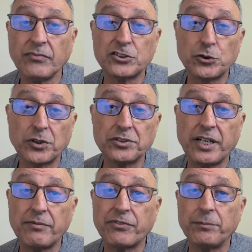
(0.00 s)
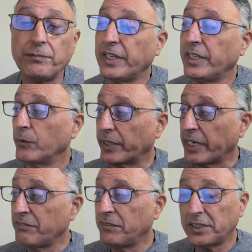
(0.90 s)
shorter time frame? What I
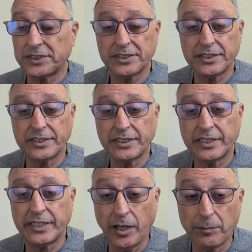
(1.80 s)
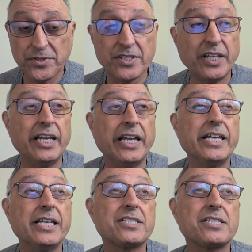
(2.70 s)
felt helps
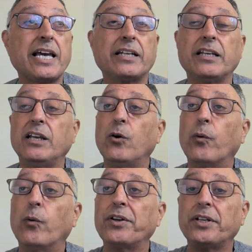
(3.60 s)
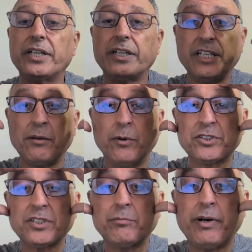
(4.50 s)
is that when the
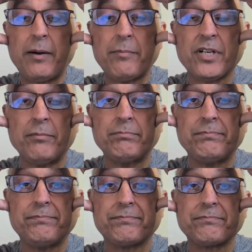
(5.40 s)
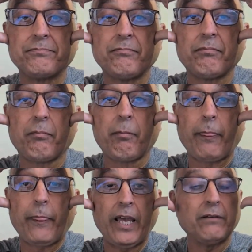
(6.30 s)
emotion pops up,
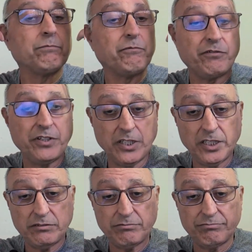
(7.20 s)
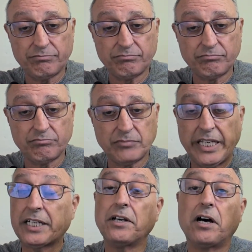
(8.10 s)
okay, feel it,
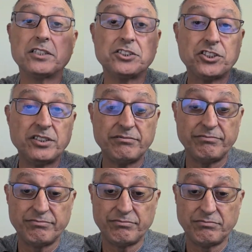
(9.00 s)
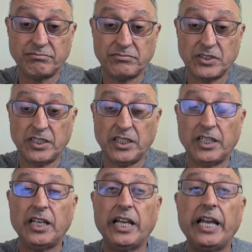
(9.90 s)
acknowledge it,
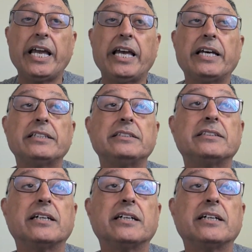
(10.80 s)
and